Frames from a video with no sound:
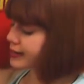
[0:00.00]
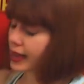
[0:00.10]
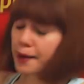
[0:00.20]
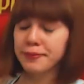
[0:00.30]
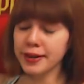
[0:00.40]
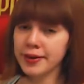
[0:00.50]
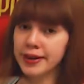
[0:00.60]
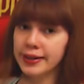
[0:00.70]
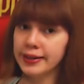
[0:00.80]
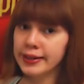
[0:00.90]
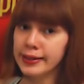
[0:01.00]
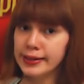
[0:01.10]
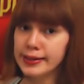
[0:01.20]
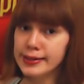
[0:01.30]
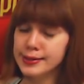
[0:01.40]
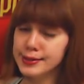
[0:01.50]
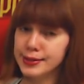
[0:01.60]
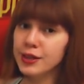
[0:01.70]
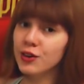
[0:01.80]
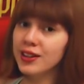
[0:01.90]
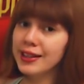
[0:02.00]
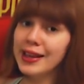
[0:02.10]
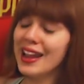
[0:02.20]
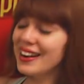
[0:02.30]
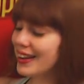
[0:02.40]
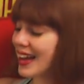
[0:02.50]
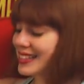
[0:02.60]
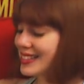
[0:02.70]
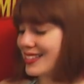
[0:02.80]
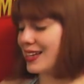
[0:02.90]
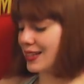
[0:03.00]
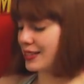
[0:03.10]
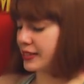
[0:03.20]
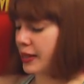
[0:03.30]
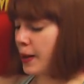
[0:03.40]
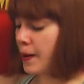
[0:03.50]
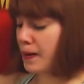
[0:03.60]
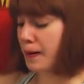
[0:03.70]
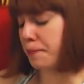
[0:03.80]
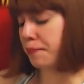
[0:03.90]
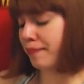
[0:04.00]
Captain America is secretly a Nazi. So,